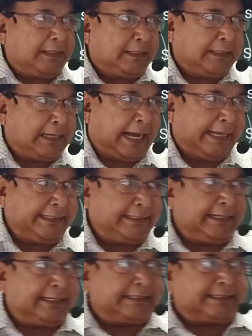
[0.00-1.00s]

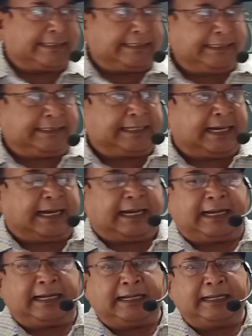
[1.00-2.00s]
neither
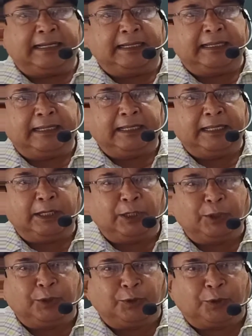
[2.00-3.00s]
Sita
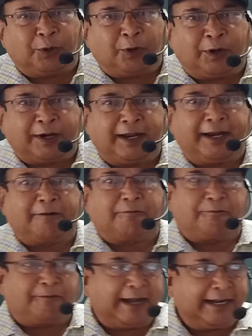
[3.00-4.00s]
nor
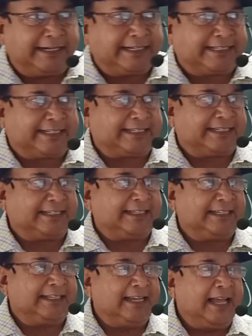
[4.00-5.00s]
her friends
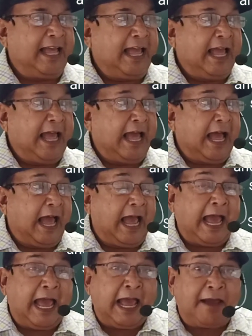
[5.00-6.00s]

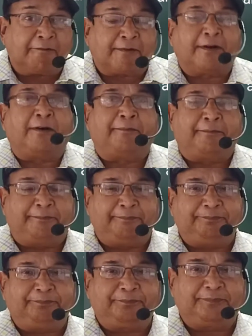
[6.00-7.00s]
have come.
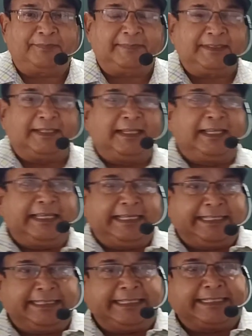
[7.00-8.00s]

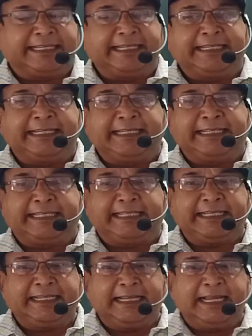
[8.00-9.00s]
In this sentence,
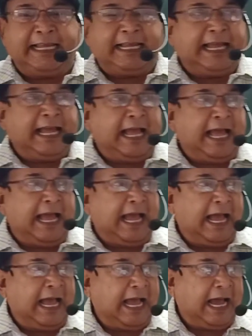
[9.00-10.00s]

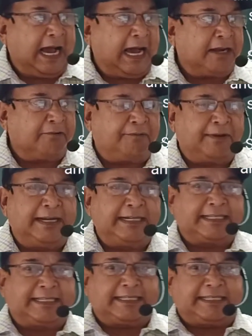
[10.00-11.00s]
her
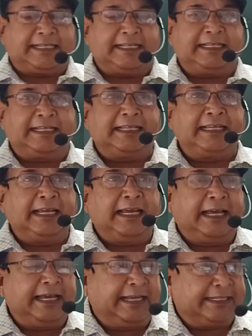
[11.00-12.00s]
friends
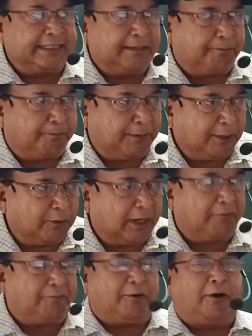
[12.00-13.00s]
in the
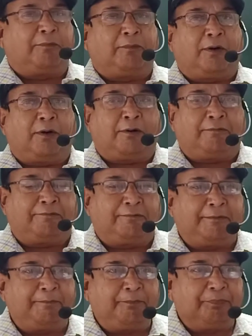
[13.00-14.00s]
plural form
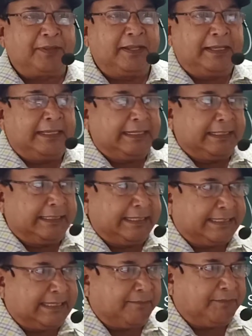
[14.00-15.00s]
of the
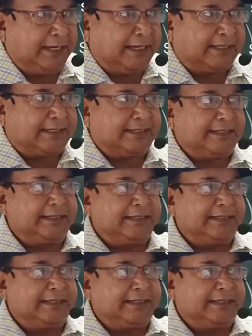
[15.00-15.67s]
subject.